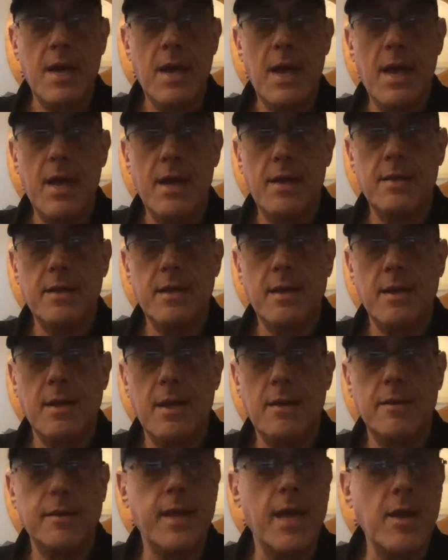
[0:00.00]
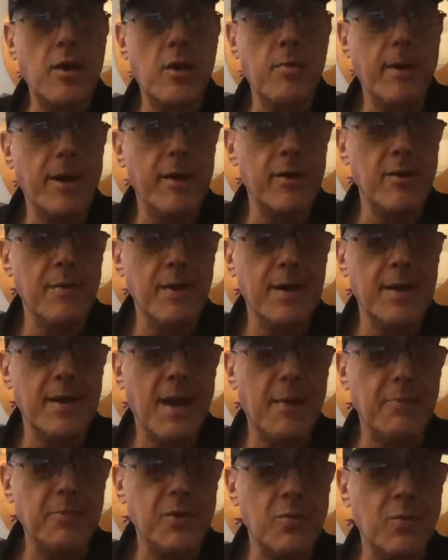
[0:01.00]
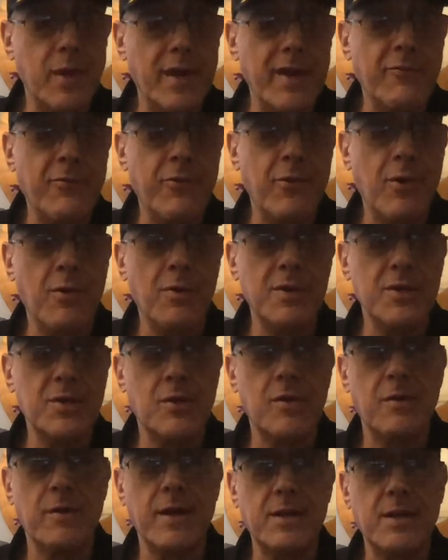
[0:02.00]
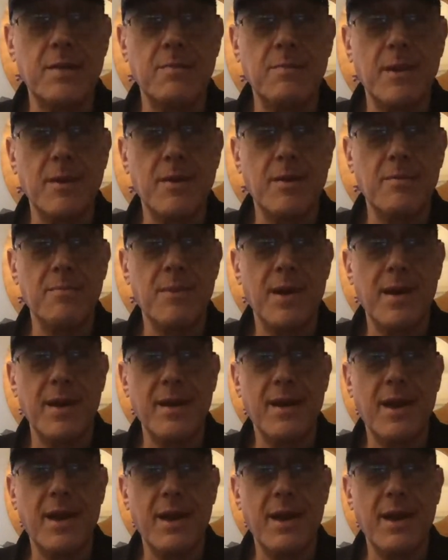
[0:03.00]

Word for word: and uh, and thank you, by the way, Captain White, for always correcting me on my. I,